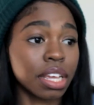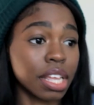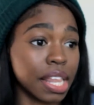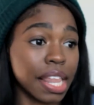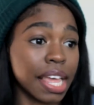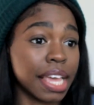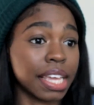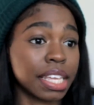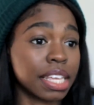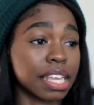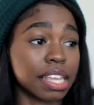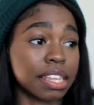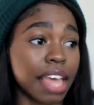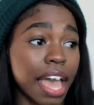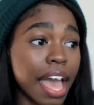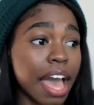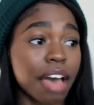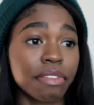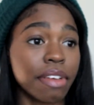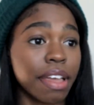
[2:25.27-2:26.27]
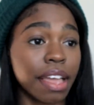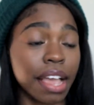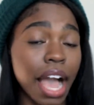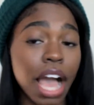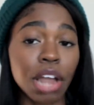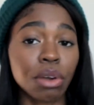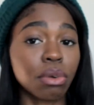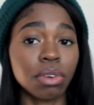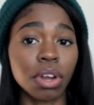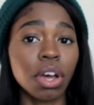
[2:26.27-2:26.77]
like he's having,
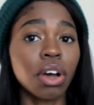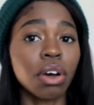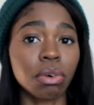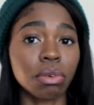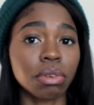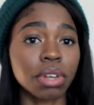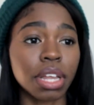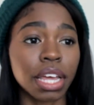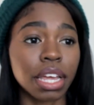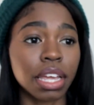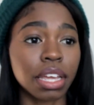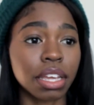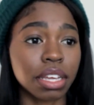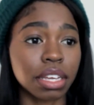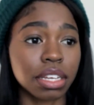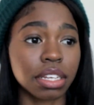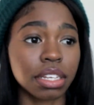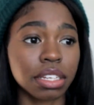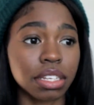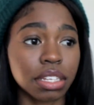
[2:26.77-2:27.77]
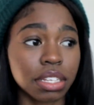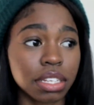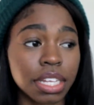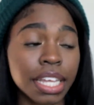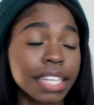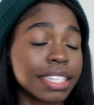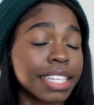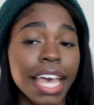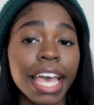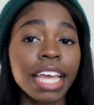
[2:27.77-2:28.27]
I don't know, like
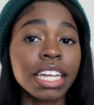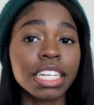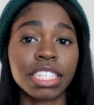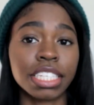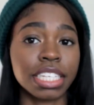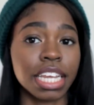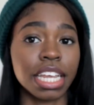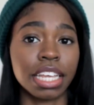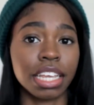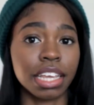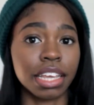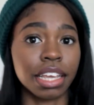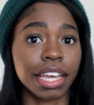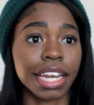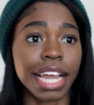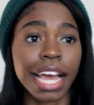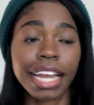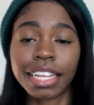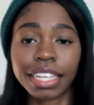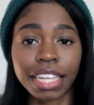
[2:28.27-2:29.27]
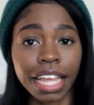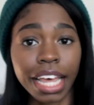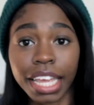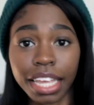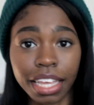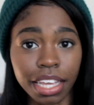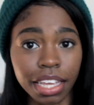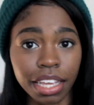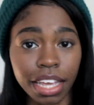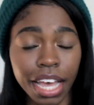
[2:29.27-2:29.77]
his head is shaking and I didn't
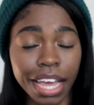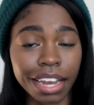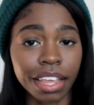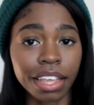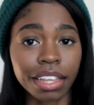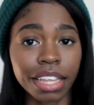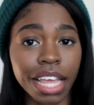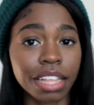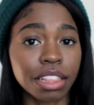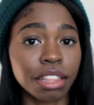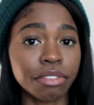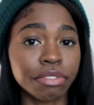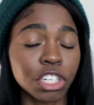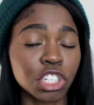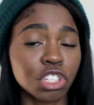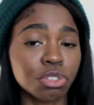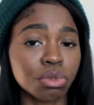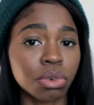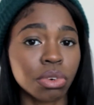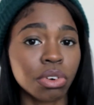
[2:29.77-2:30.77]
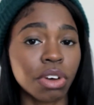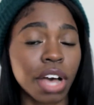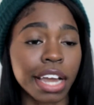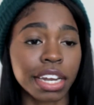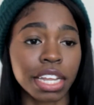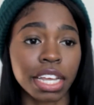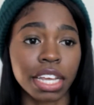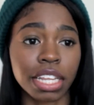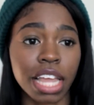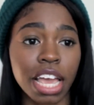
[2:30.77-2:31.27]
like it. I didn't like the visual, I
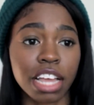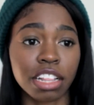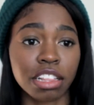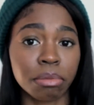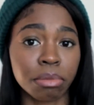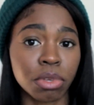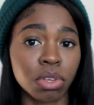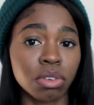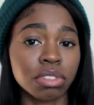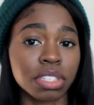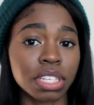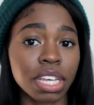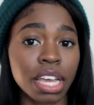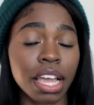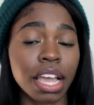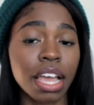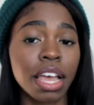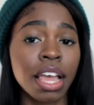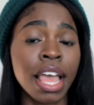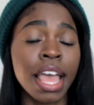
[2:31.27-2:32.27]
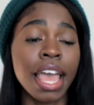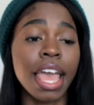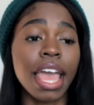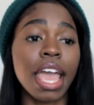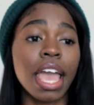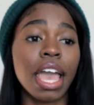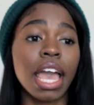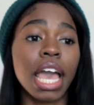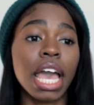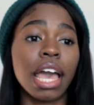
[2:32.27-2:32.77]
didn't like the music.
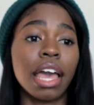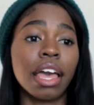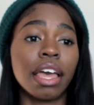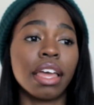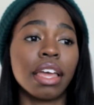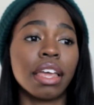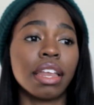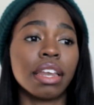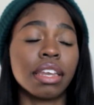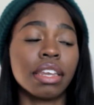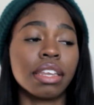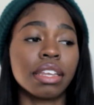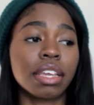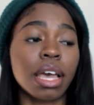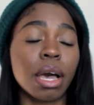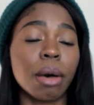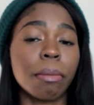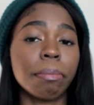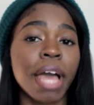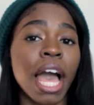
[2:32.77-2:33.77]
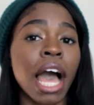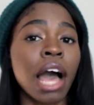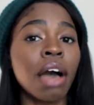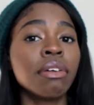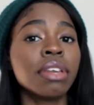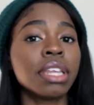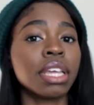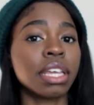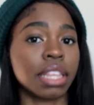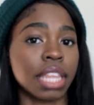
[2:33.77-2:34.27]
And
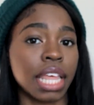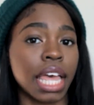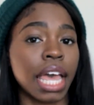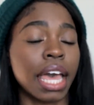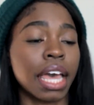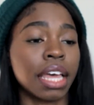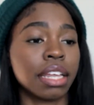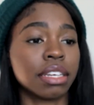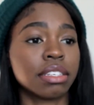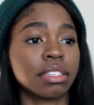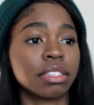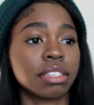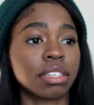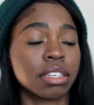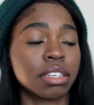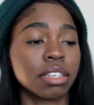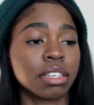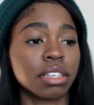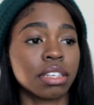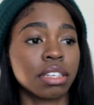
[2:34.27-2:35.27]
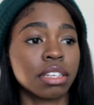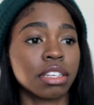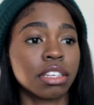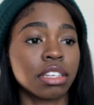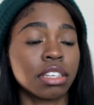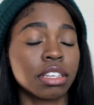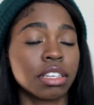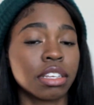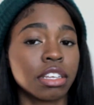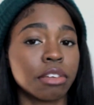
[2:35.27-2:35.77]
compounding that,
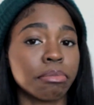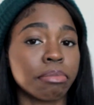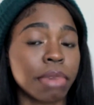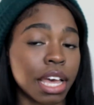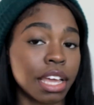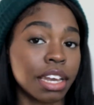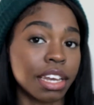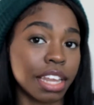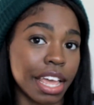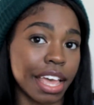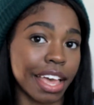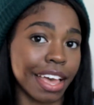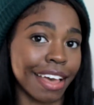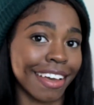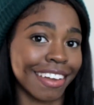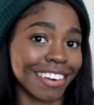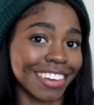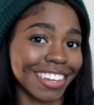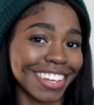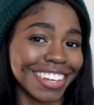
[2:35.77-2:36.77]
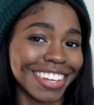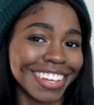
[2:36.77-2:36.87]
my dad,